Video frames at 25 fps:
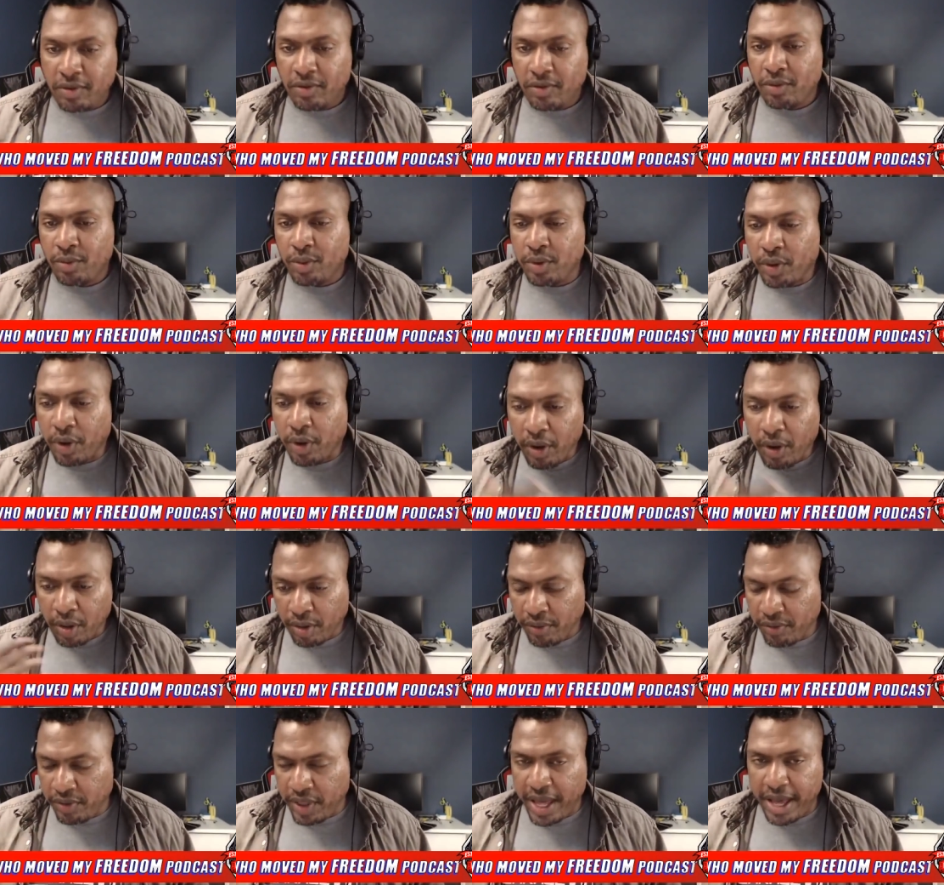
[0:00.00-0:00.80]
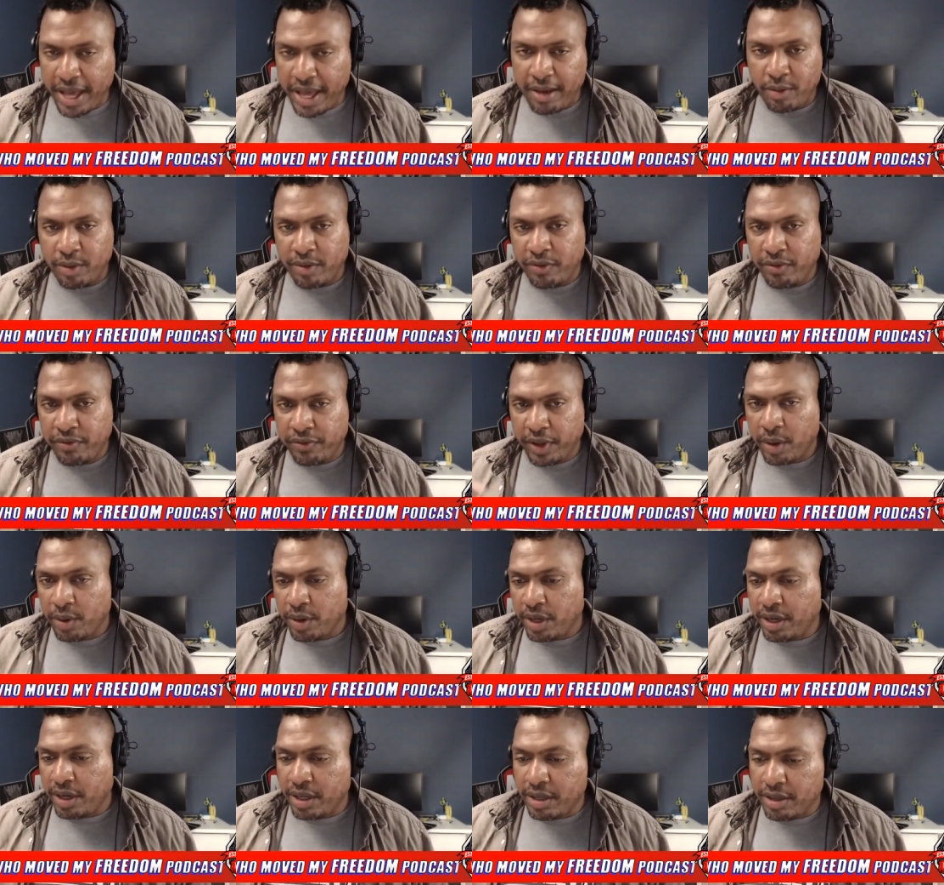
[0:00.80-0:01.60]
with all of that, we
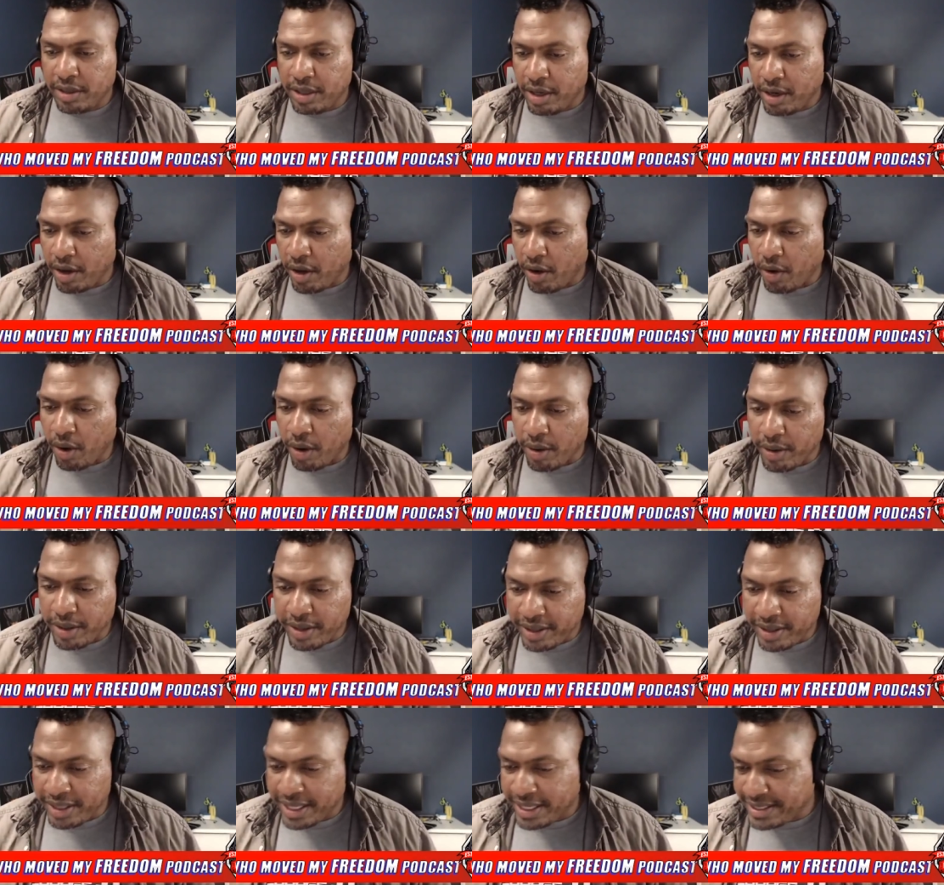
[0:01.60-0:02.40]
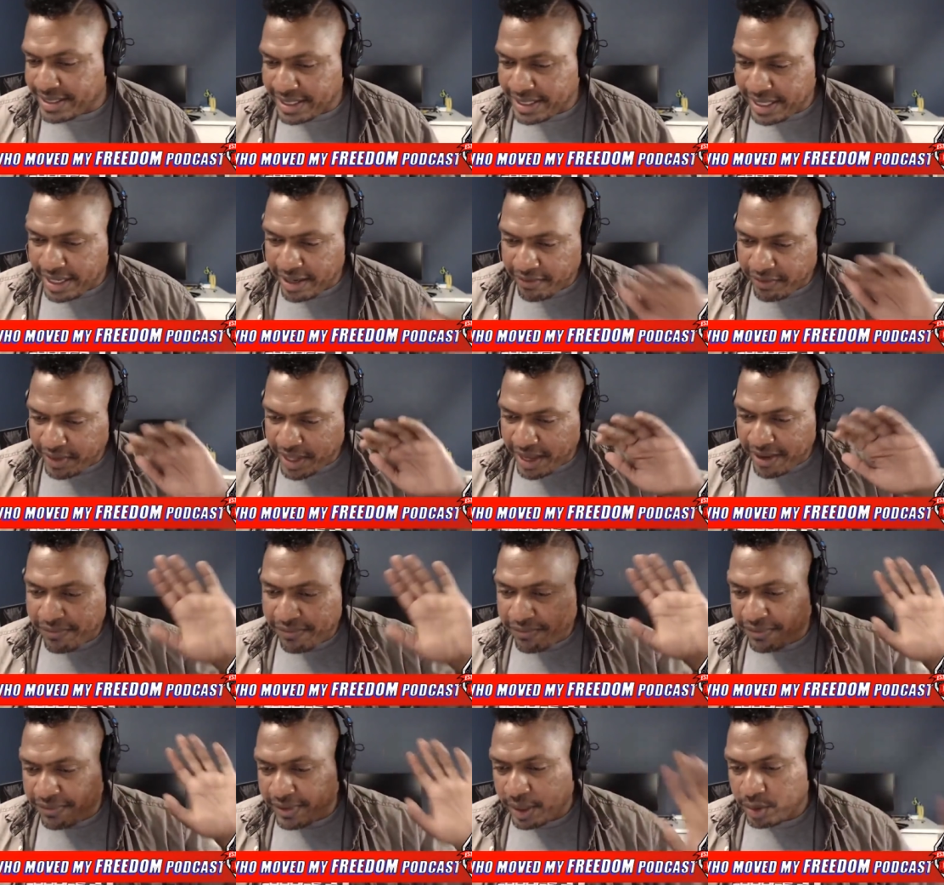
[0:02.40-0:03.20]
floated it, you know, let's see if
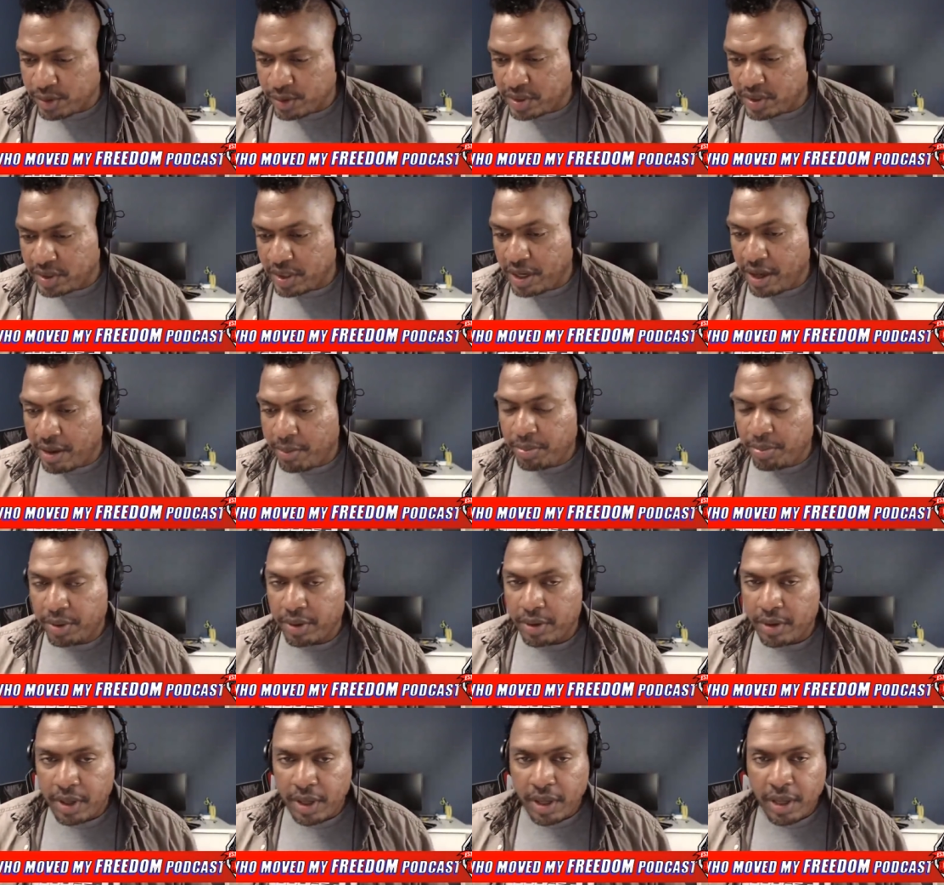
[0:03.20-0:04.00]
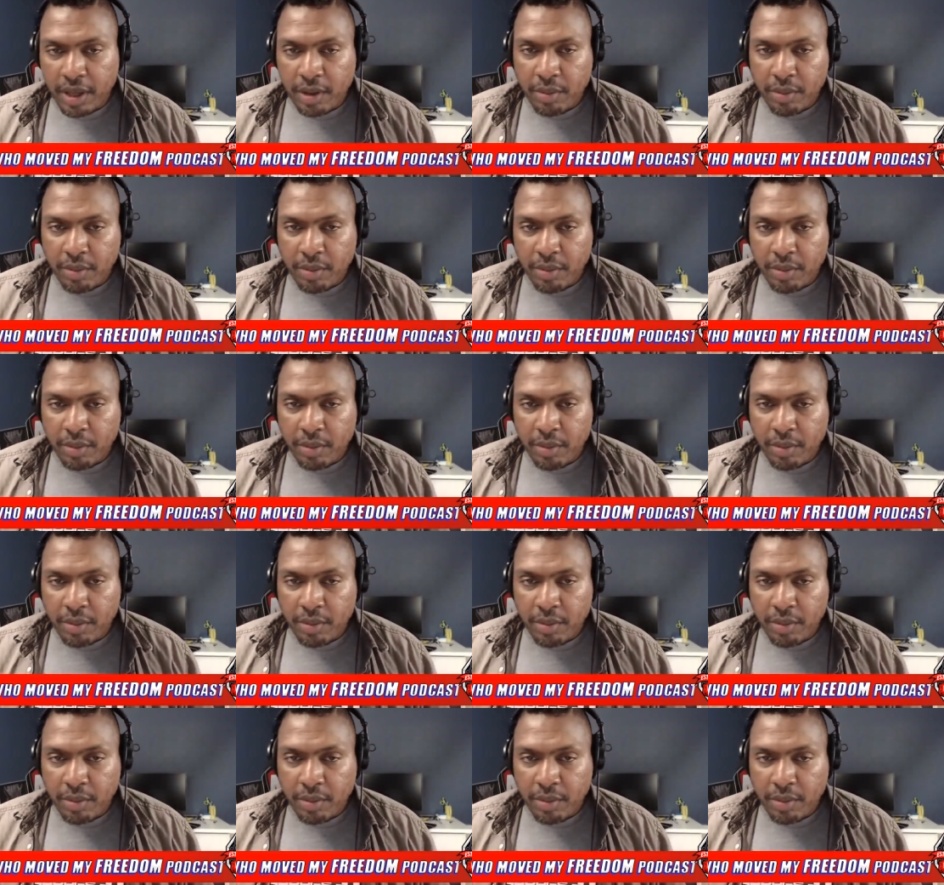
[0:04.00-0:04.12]
that floats it up.